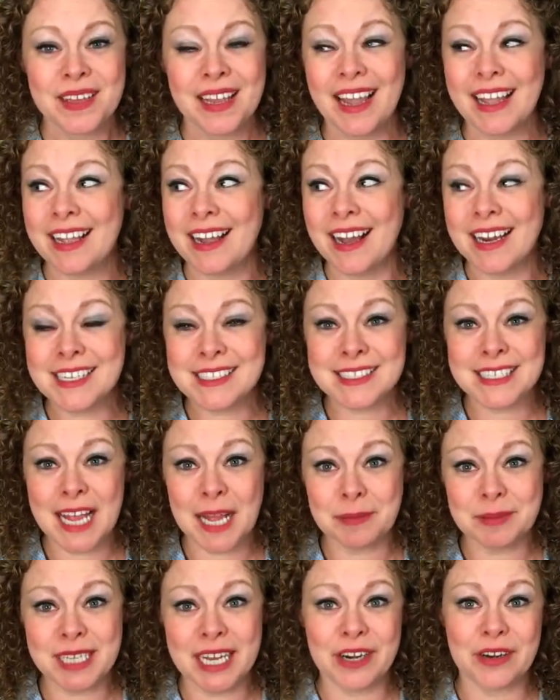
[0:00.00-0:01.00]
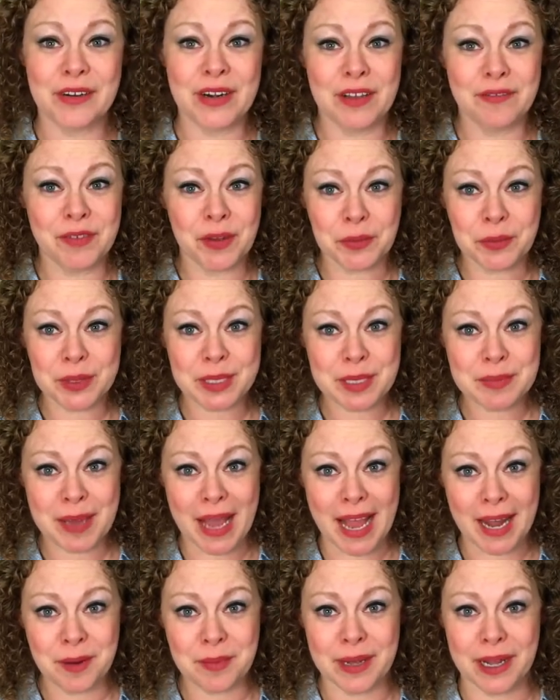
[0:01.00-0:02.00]
I kind of snapped at her and I felt really
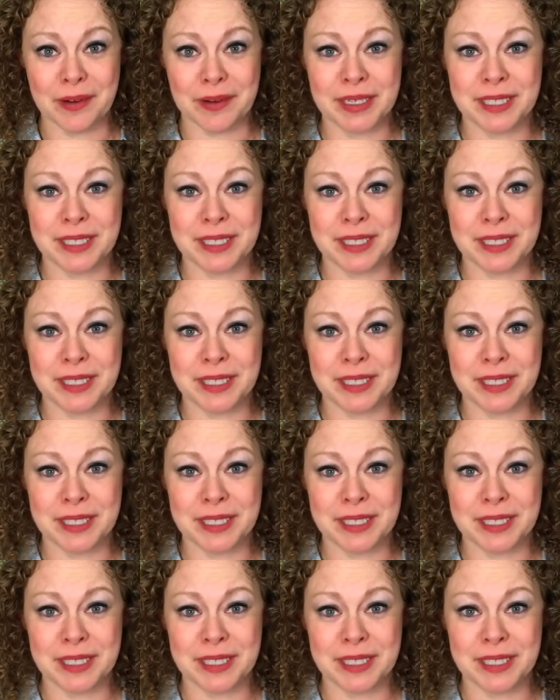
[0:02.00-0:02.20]
bad about